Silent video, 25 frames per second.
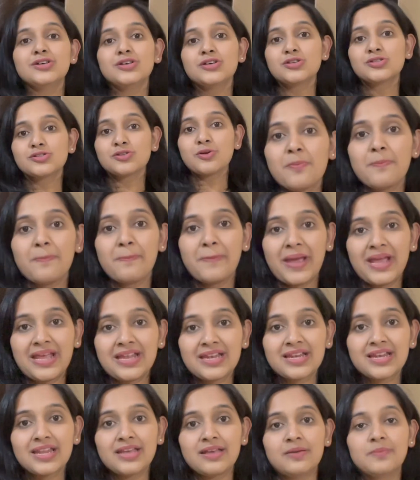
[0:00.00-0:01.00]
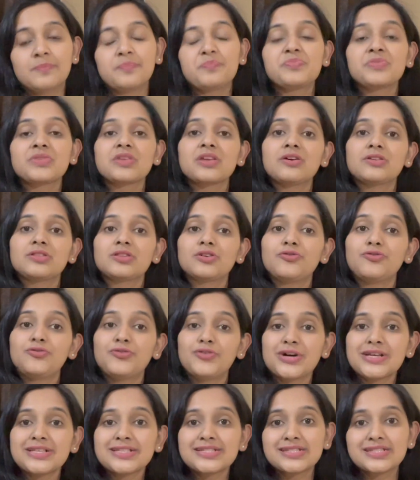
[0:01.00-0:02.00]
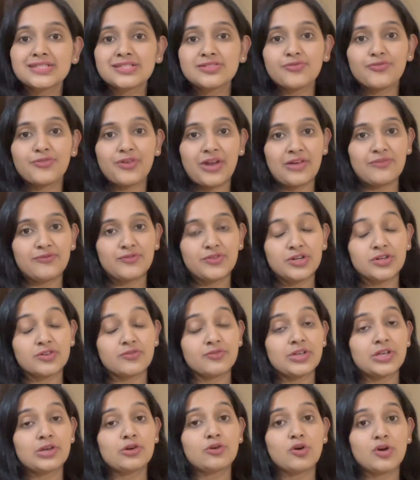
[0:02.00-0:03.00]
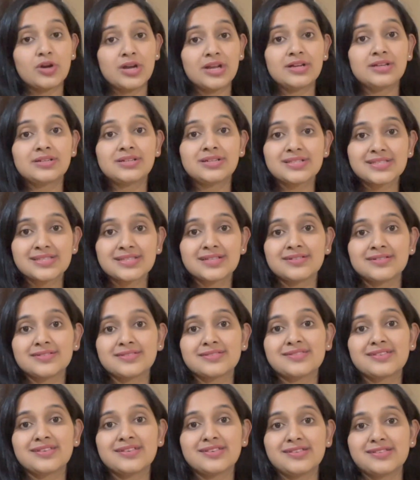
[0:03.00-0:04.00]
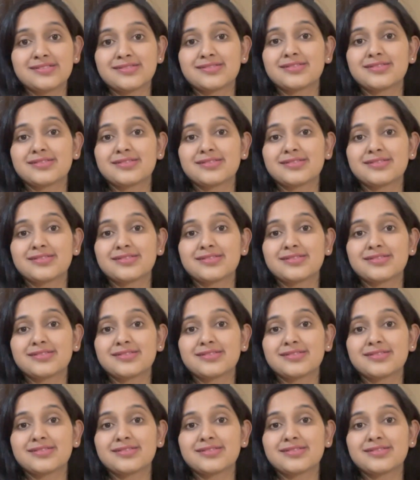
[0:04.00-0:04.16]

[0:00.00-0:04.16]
So mainly the first framework we're gonna discuss is